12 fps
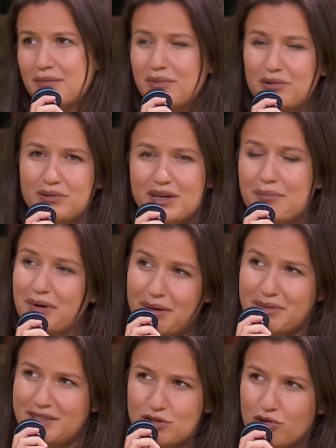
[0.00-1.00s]
about the
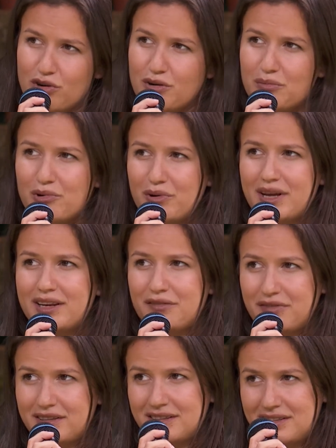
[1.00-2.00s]
upcoming storm or
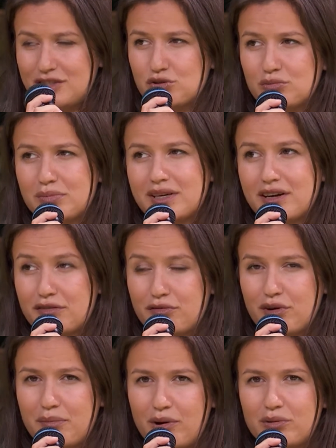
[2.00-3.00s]
anything that they should be
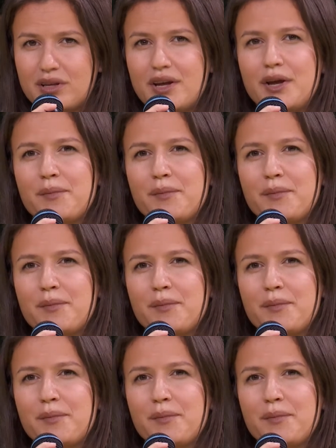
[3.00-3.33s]
careful about.